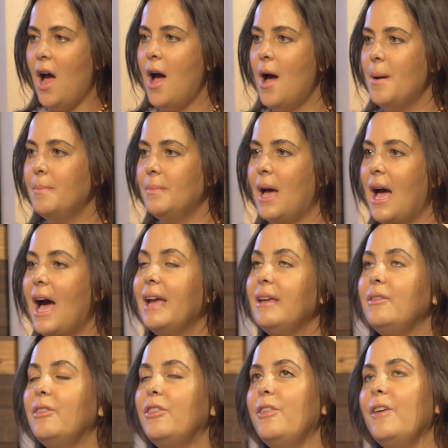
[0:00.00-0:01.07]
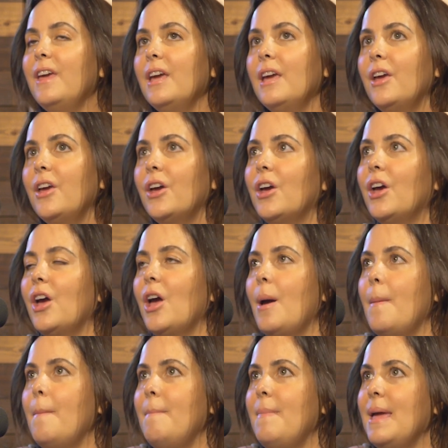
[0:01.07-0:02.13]
I think
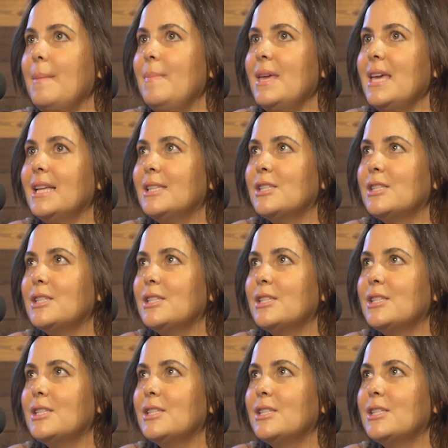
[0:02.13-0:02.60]
maybe